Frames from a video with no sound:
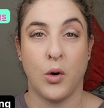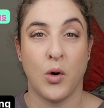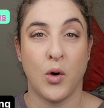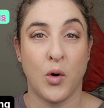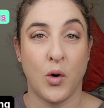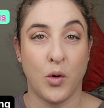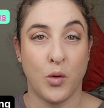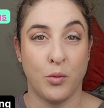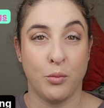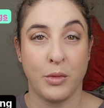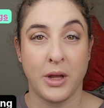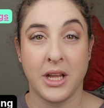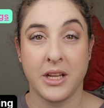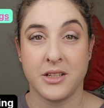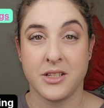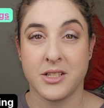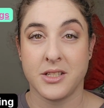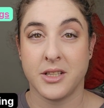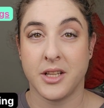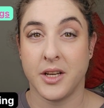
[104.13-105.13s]
Om
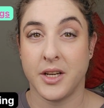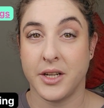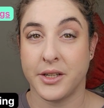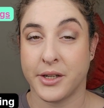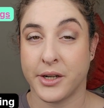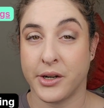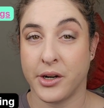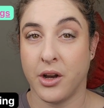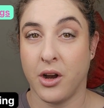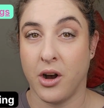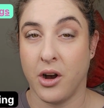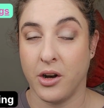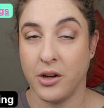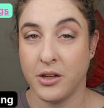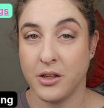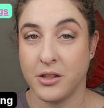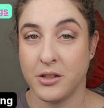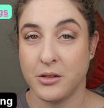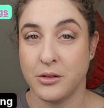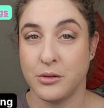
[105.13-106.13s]
iets te
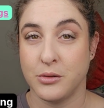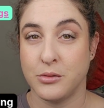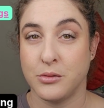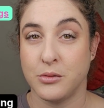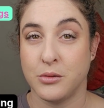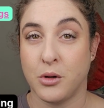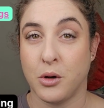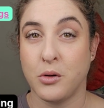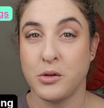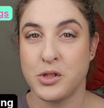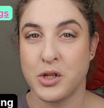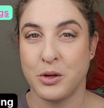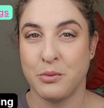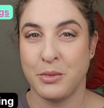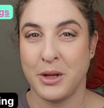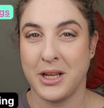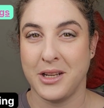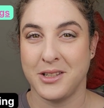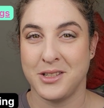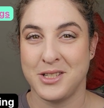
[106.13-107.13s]
raak also
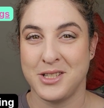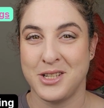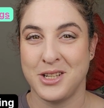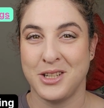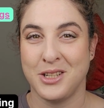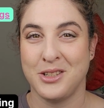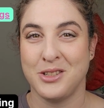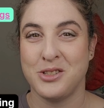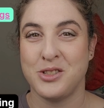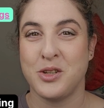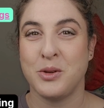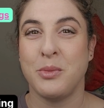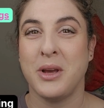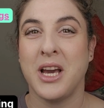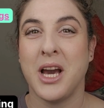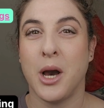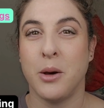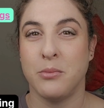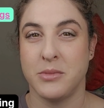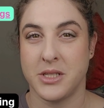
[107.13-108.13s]
means to
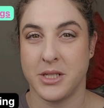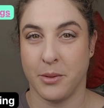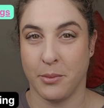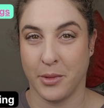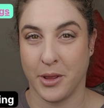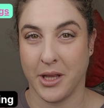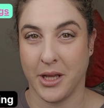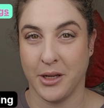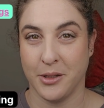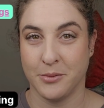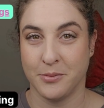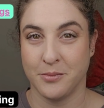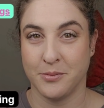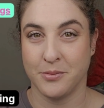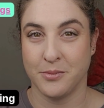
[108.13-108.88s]
become something.